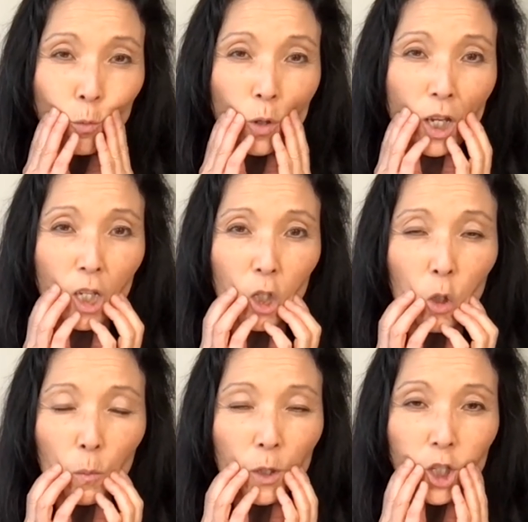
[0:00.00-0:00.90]
way
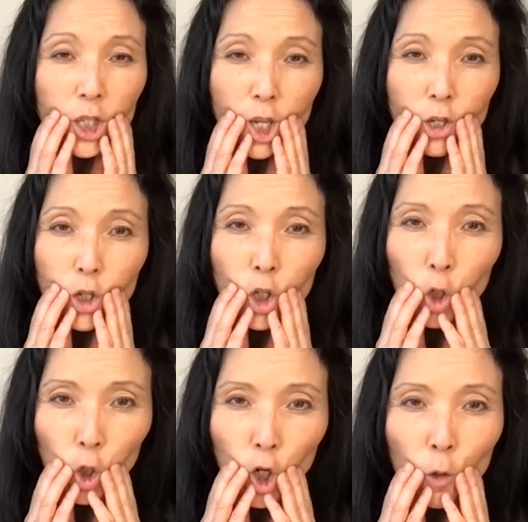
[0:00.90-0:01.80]
too much tension
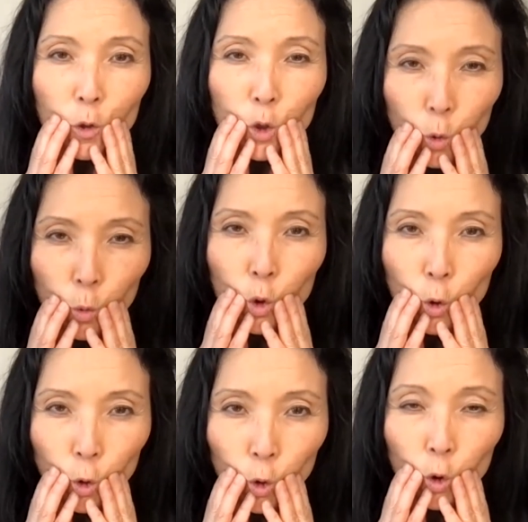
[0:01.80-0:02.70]
here. I was doing it
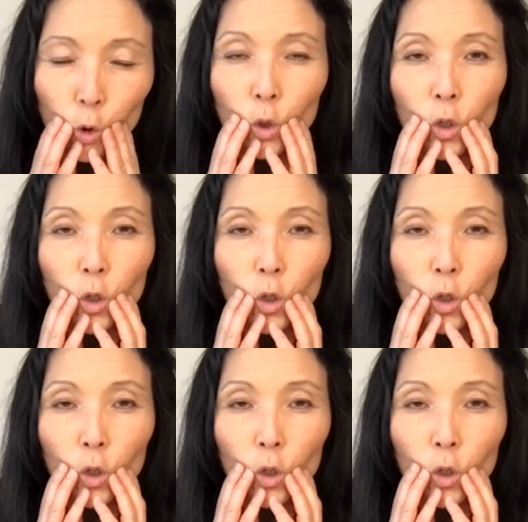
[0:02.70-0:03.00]
here.